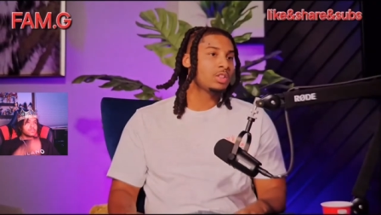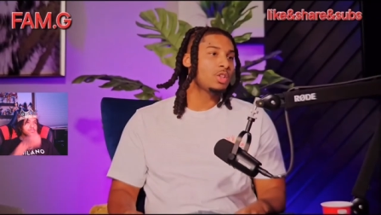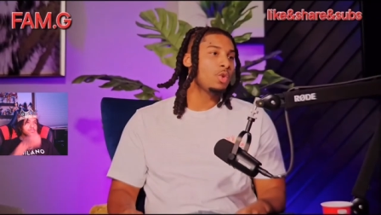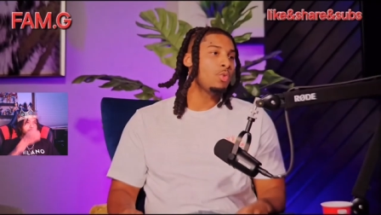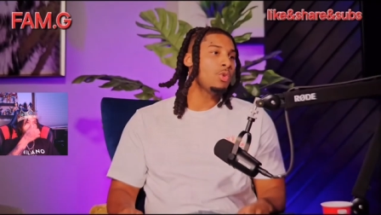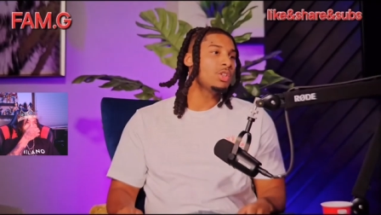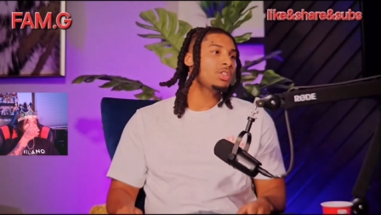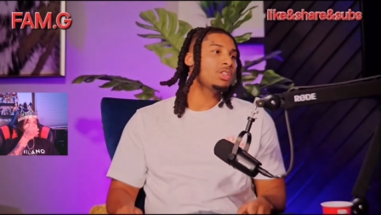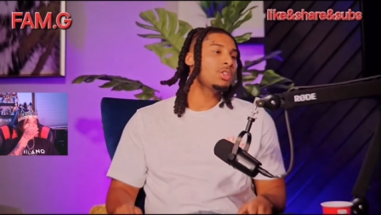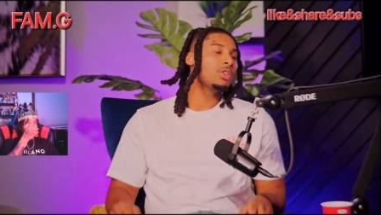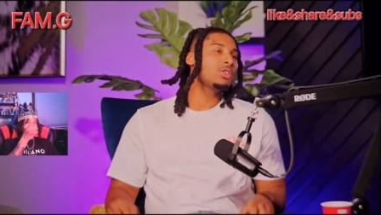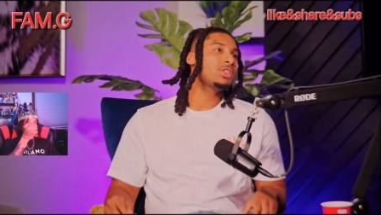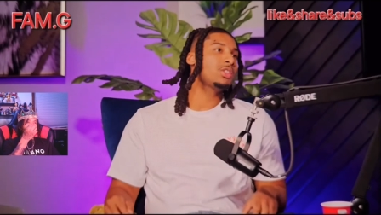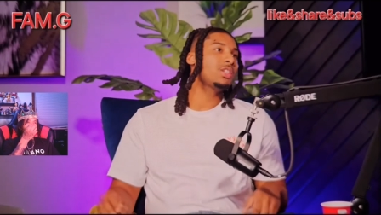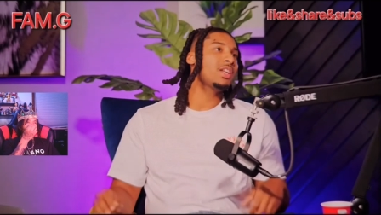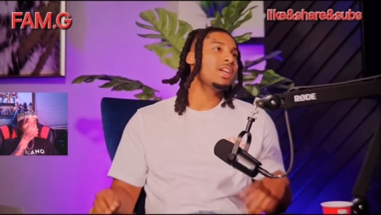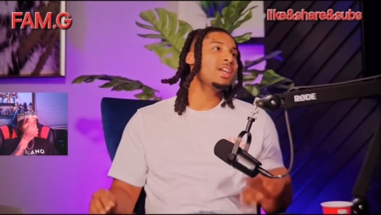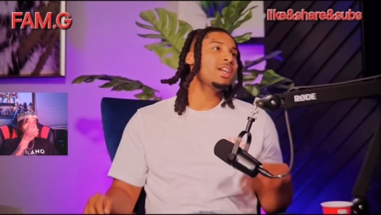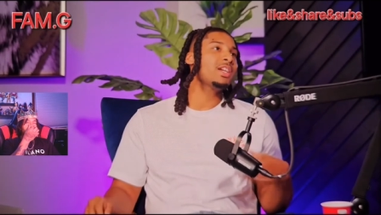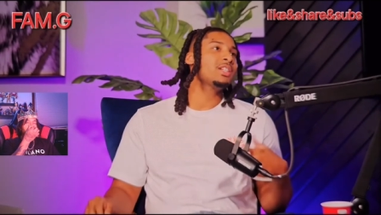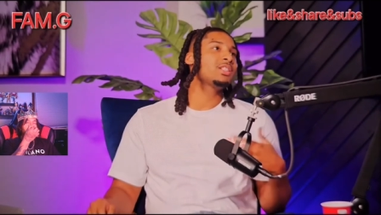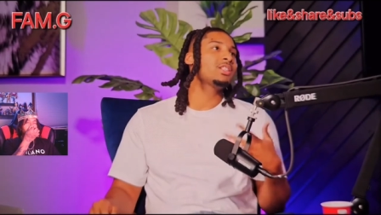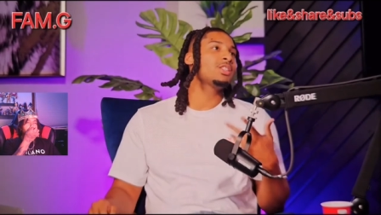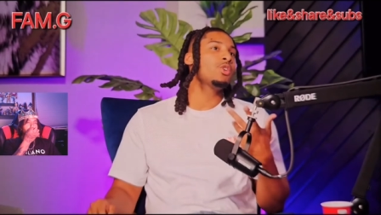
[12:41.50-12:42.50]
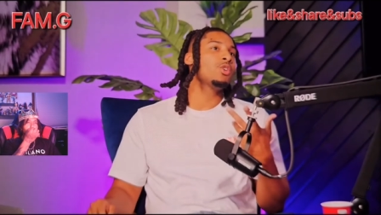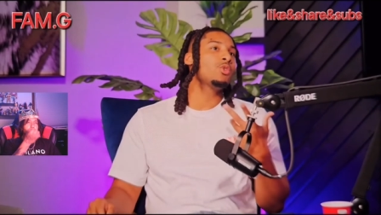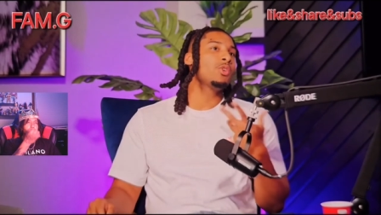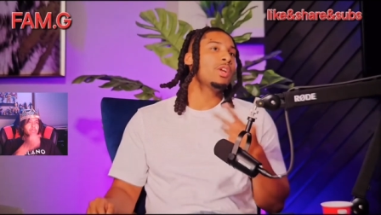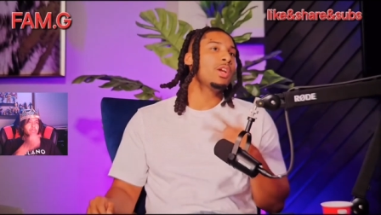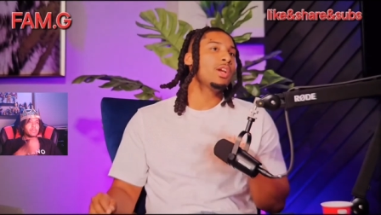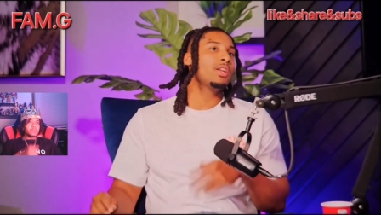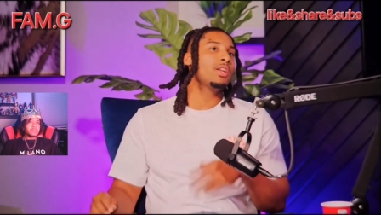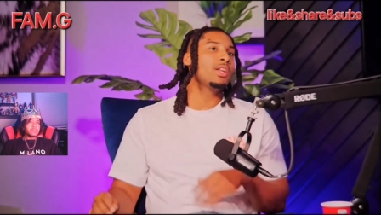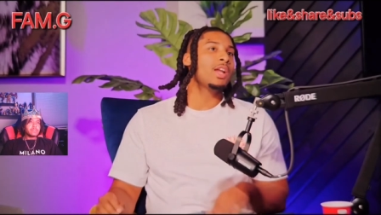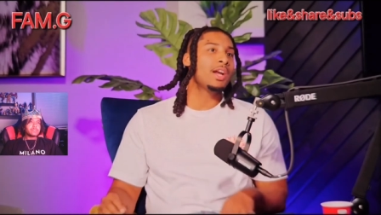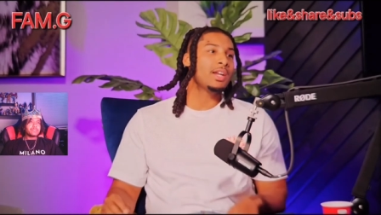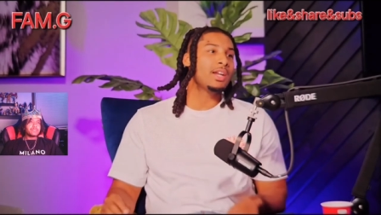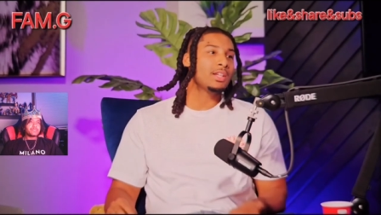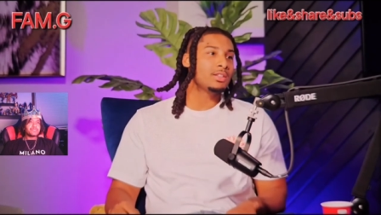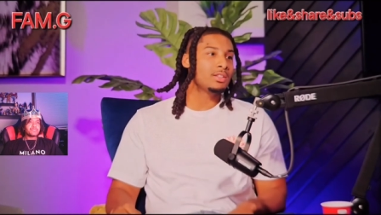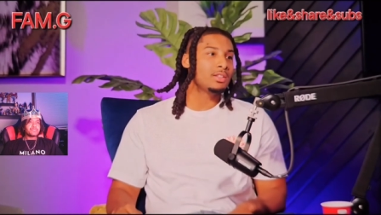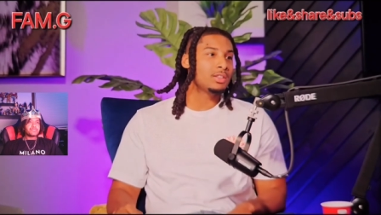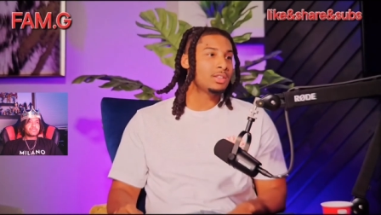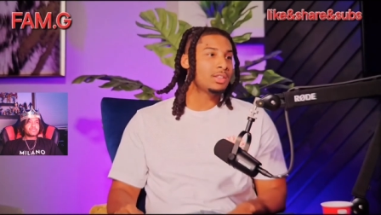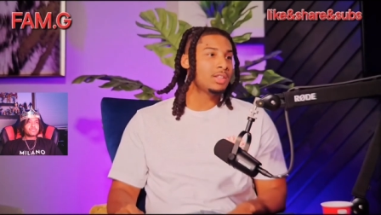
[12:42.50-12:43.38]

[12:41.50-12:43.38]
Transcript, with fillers: So what's your stance on that? Like,